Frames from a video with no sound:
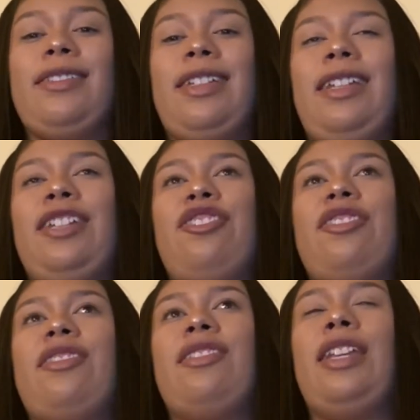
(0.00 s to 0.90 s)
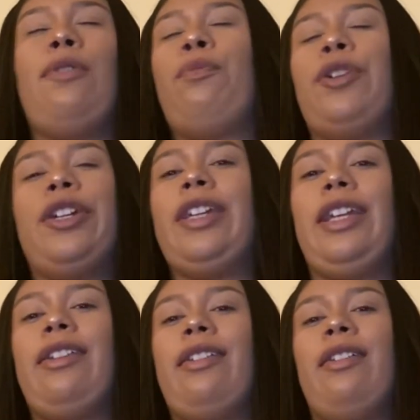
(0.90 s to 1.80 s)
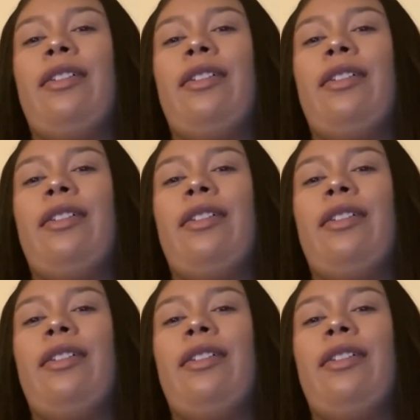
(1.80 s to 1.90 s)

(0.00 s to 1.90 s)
and it just didn't work. And